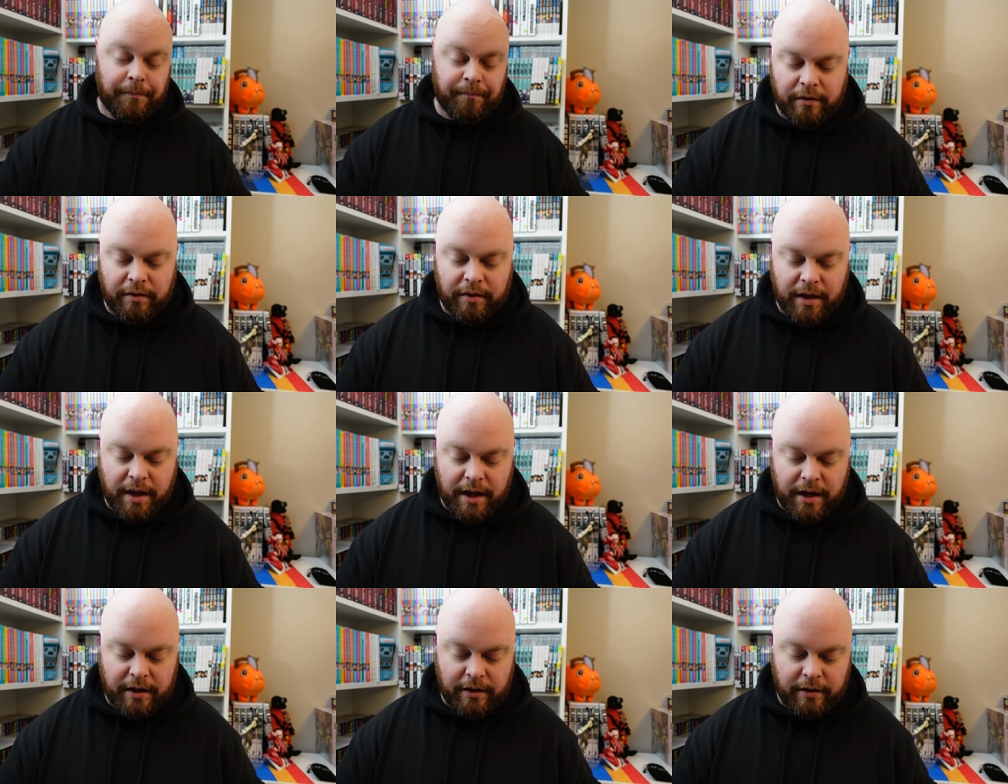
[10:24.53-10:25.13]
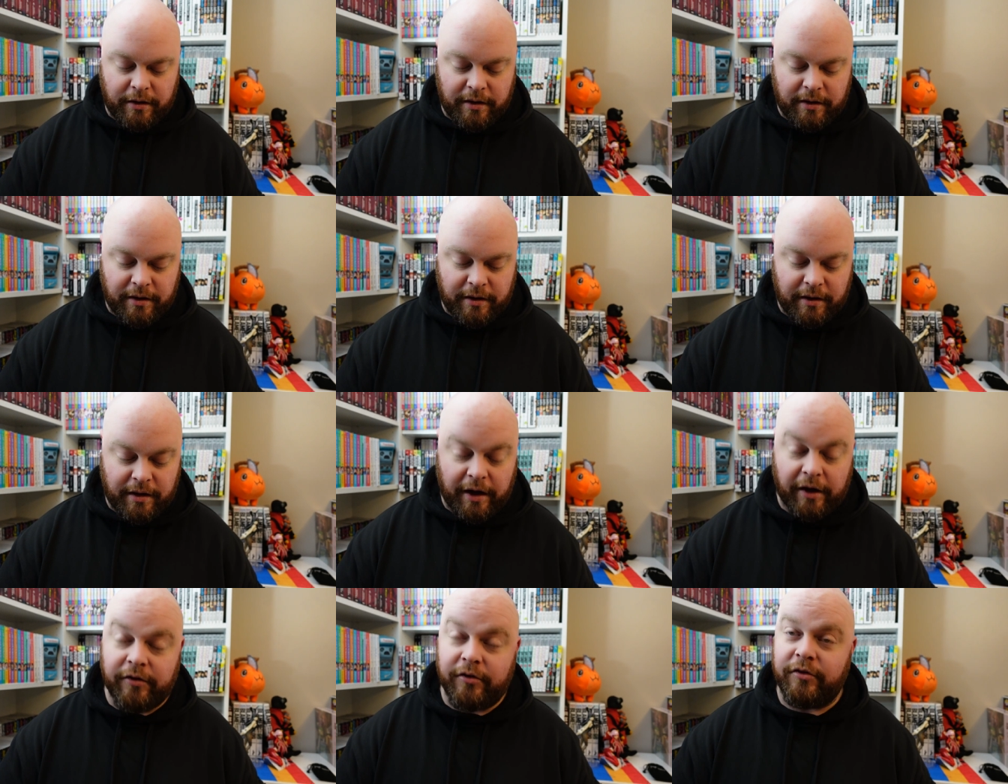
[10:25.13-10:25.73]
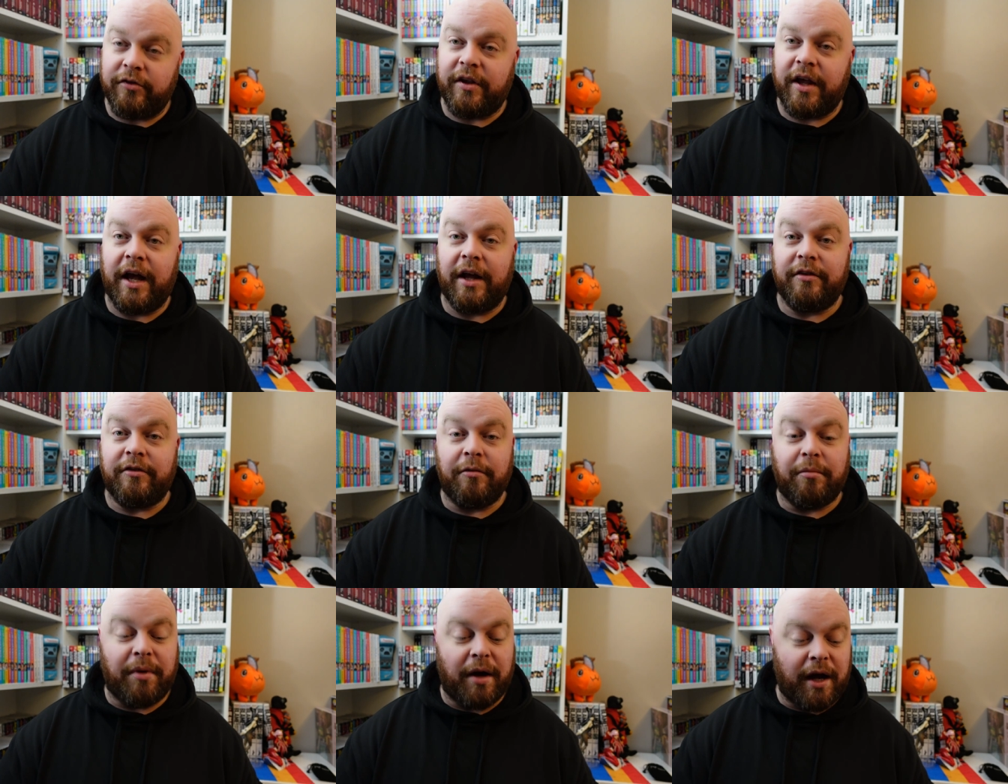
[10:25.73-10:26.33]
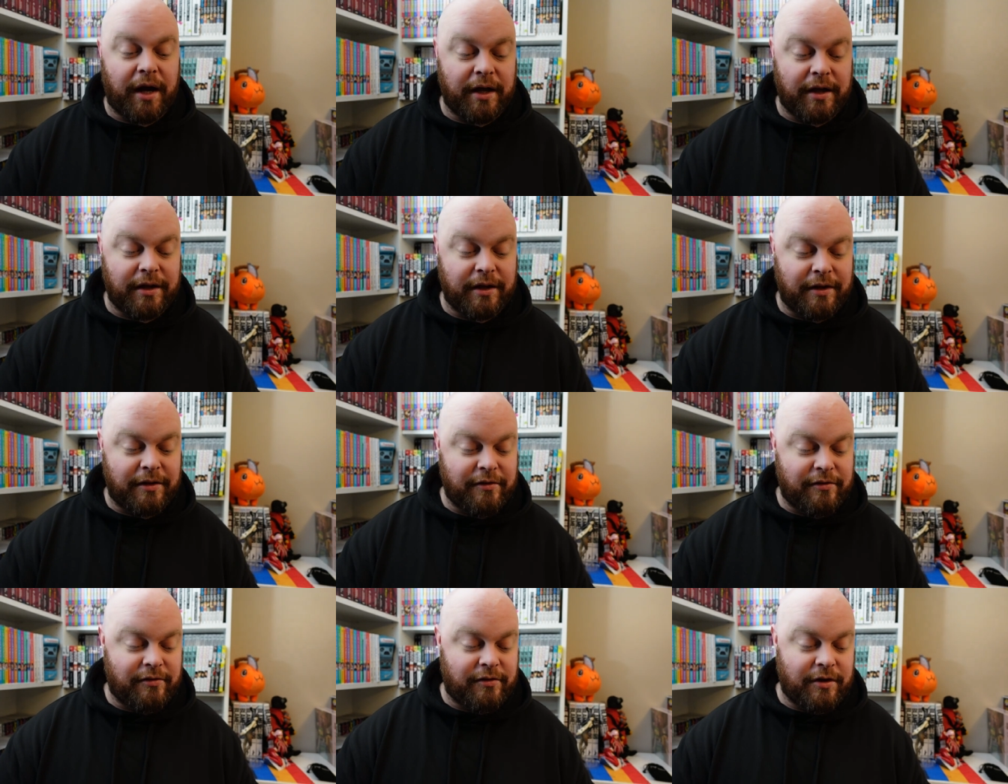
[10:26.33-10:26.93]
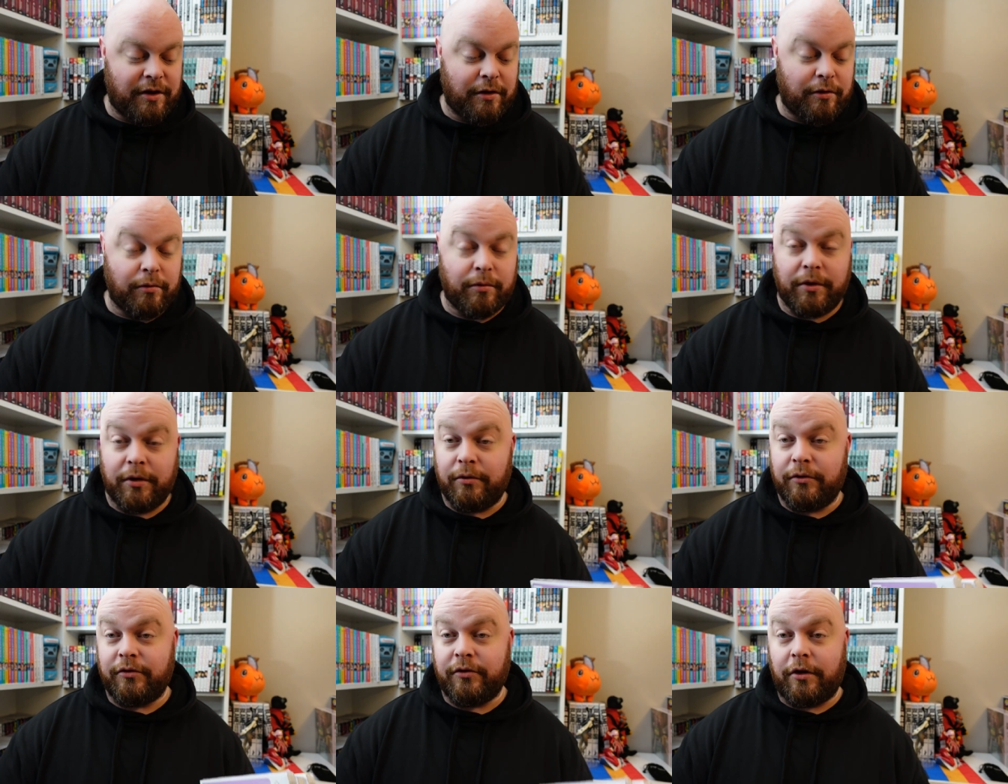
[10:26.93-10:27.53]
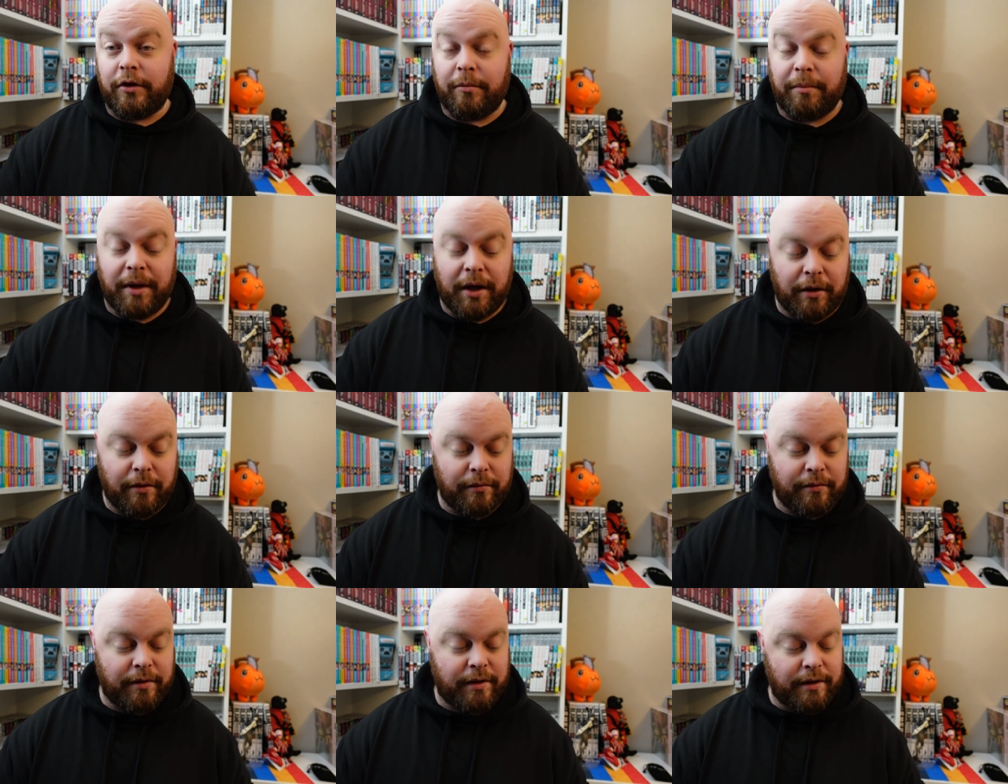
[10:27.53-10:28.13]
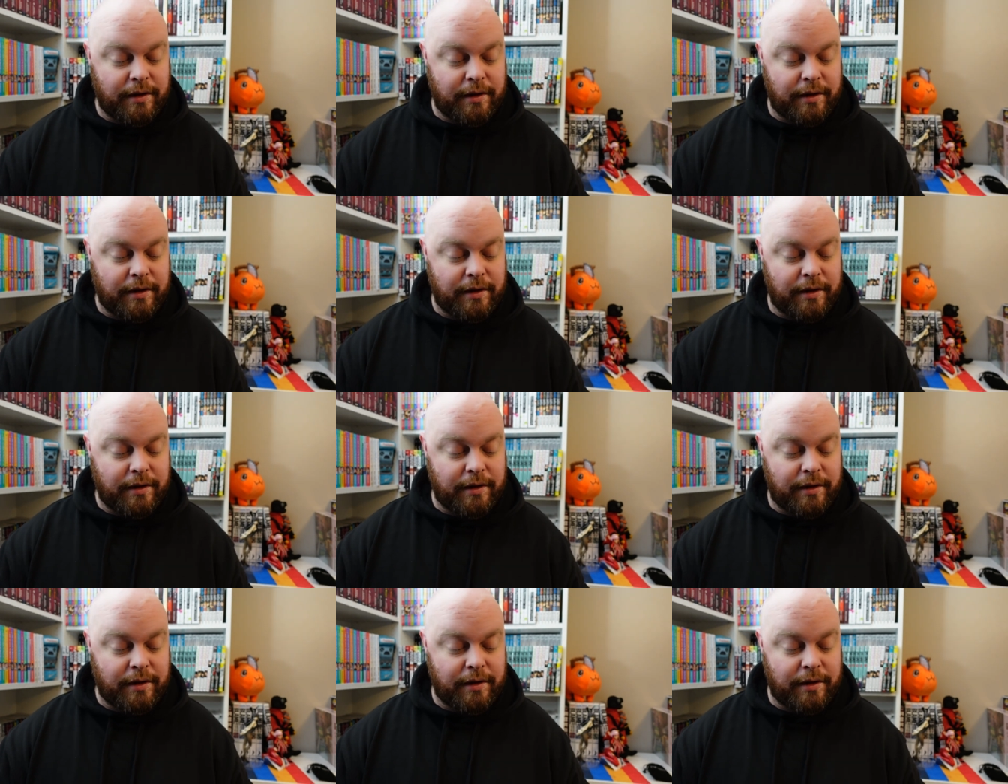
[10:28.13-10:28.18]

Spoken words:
that I just had to buy it and see what it was all about.